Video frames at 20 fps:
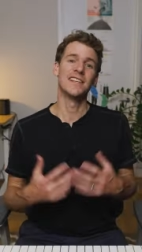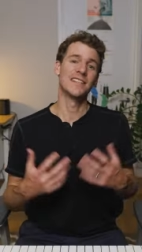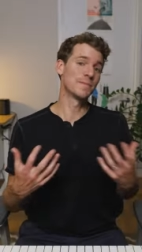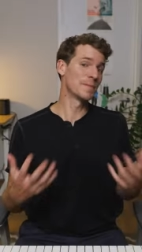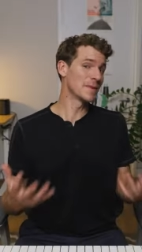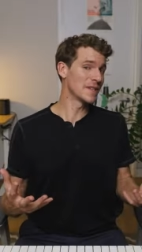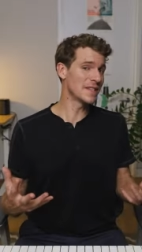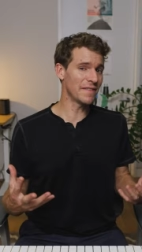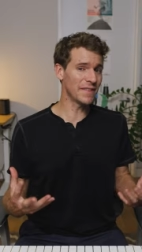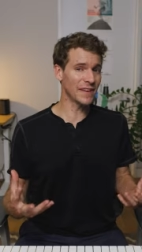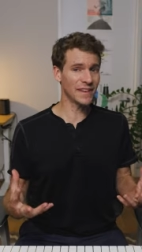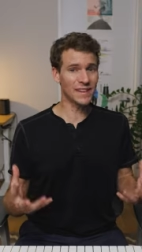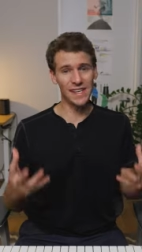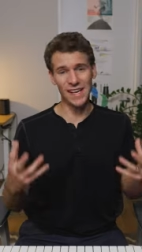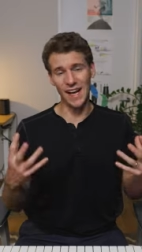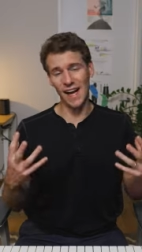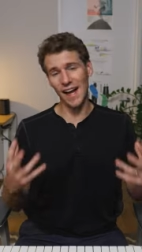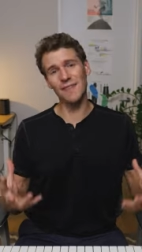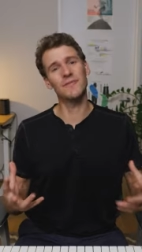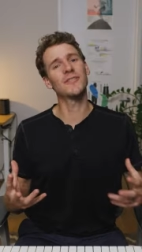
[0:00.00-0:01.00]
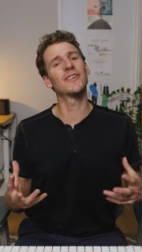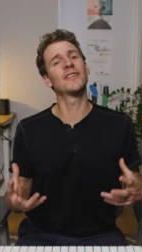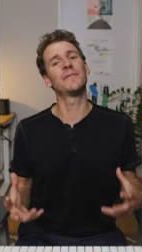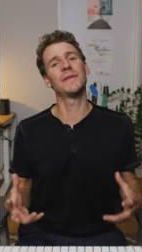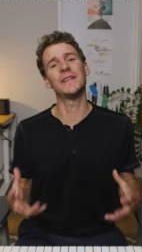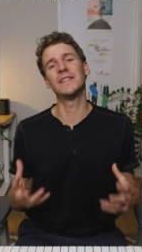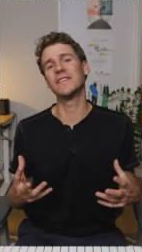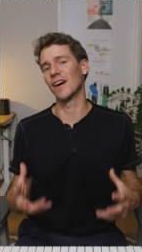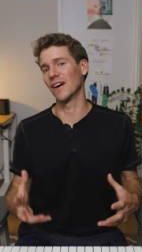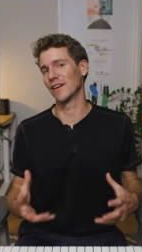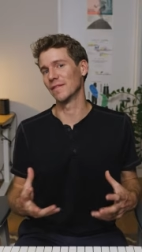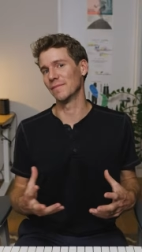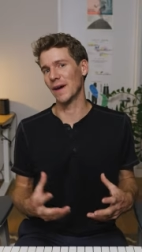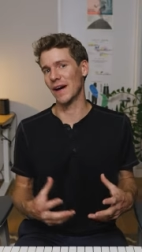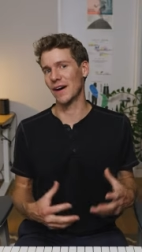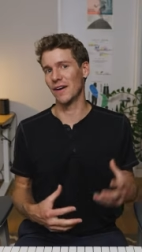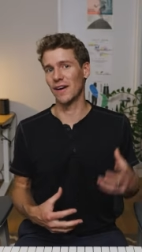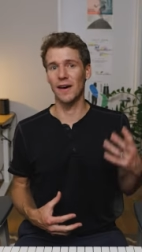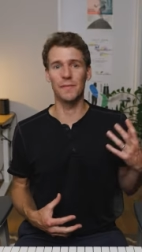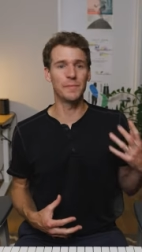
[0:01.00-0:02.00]
Specifically, I'm going to be talking
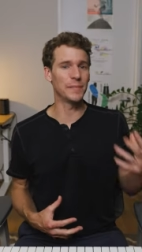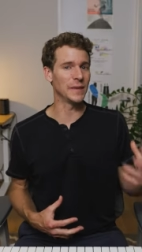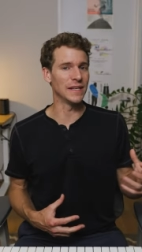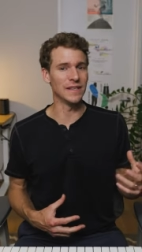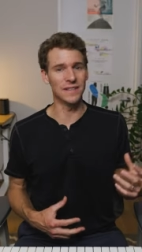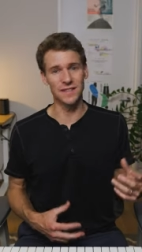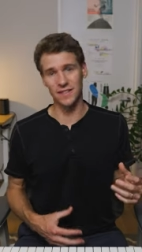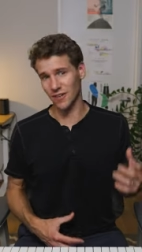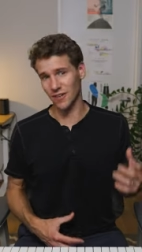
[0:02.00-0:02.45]
about a piece